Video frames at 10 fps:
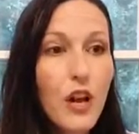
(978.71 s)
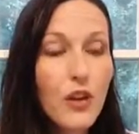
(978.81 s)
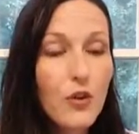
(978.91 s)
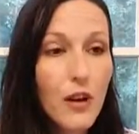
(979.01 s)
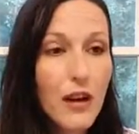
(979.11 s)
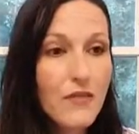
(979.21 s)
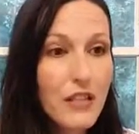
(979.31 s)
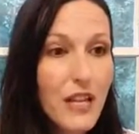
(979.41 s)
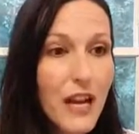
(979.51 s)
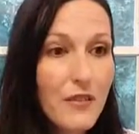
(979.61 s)
you'll have the
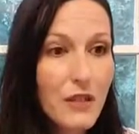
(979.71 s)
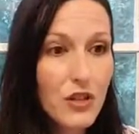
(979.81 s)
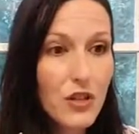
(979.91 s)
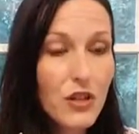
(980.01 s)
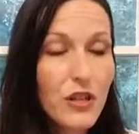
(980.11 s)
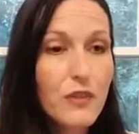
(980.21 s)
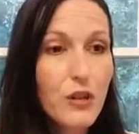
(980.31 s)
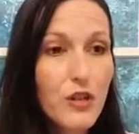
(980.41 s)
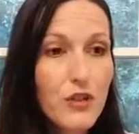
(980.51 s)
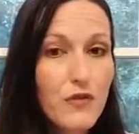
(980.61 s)
character and the
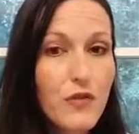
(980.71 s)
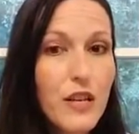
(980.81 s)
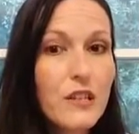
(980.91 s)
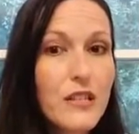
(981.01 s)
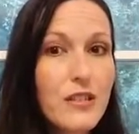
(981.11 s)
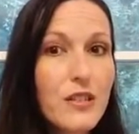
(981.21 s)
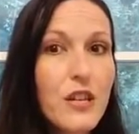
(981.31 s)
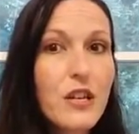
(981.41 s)
perseverance